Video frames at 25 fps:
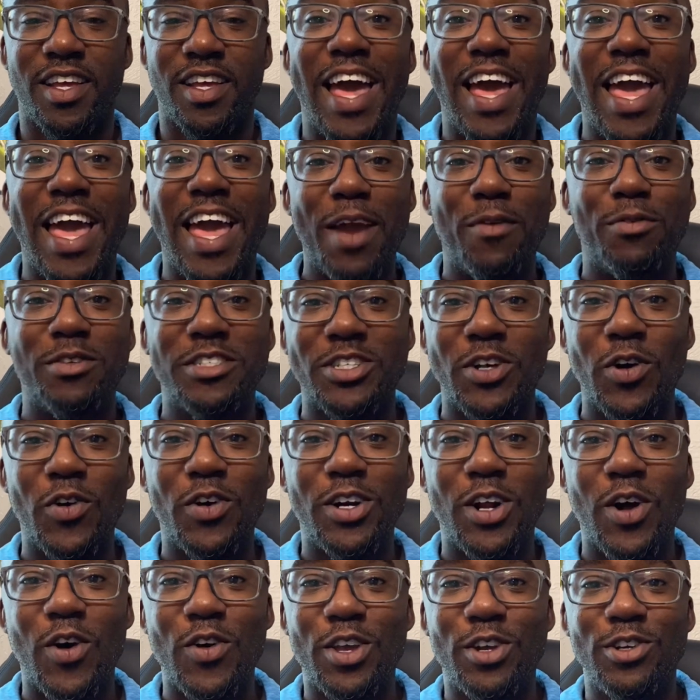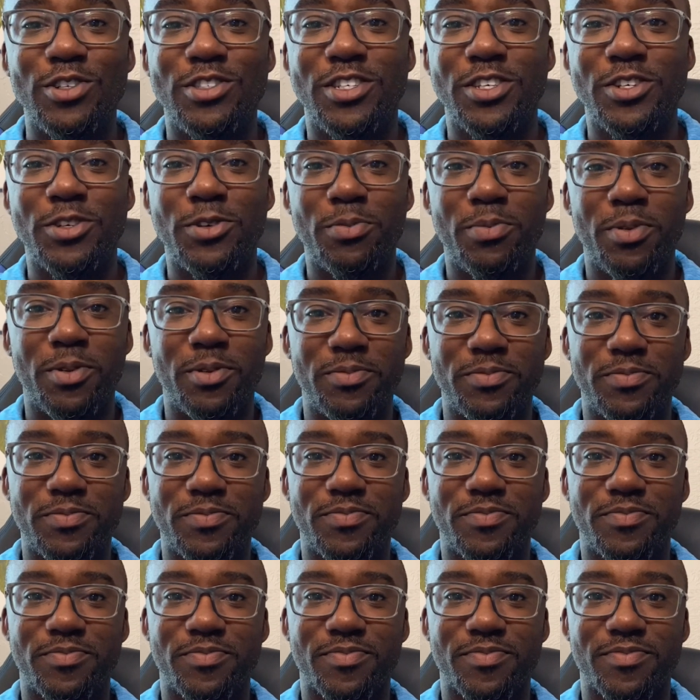Hey, what's going on, YouTube?
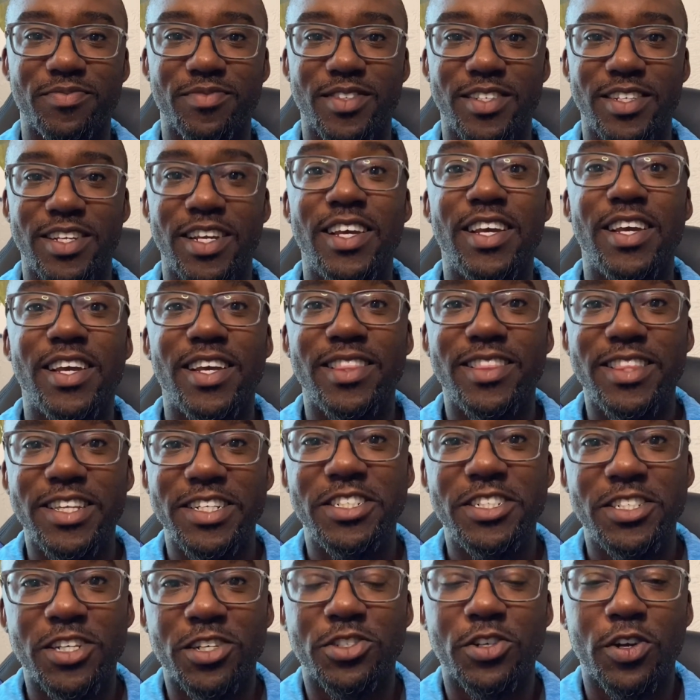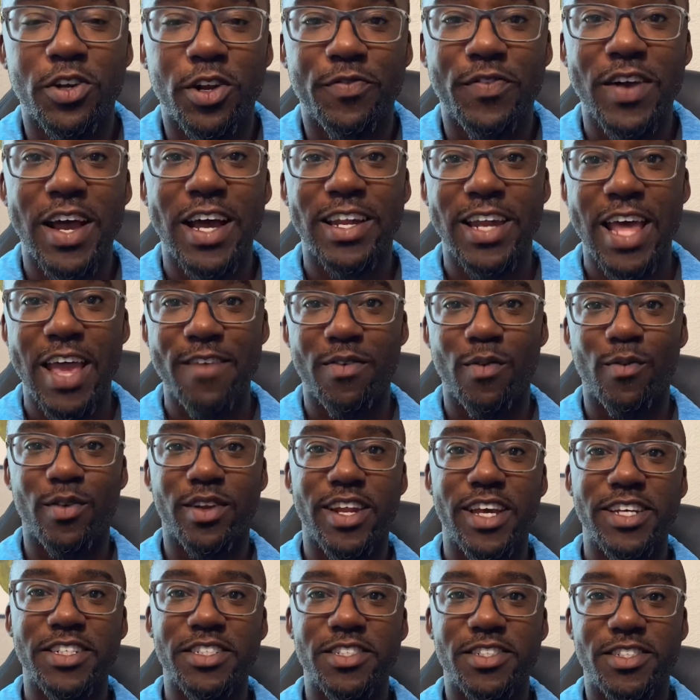This is your certified life and
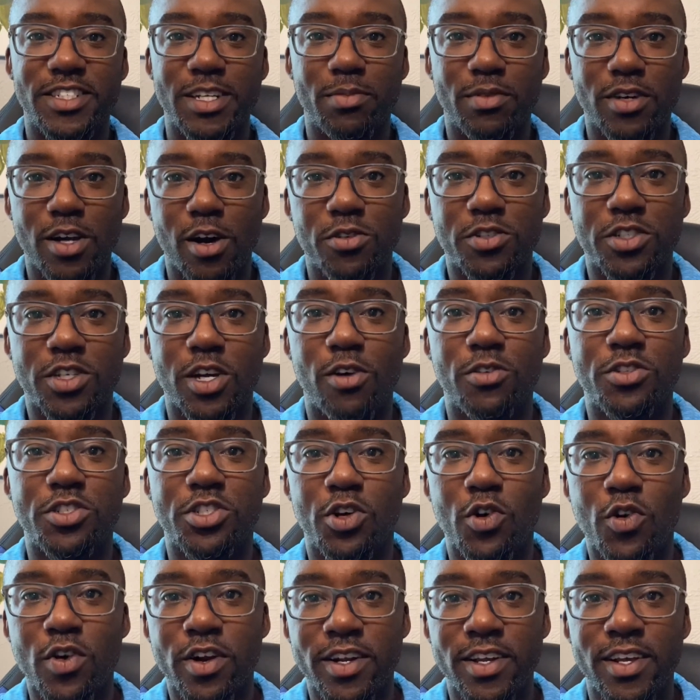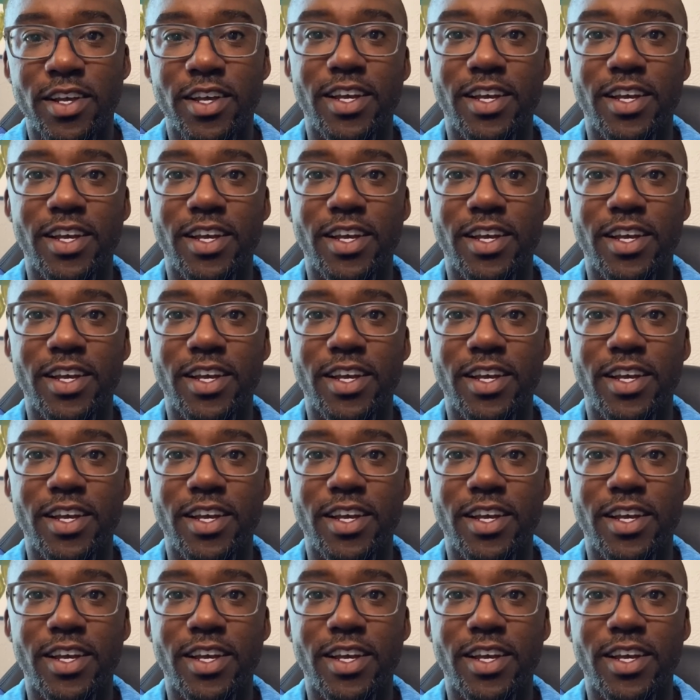relationship coach, Coach Court,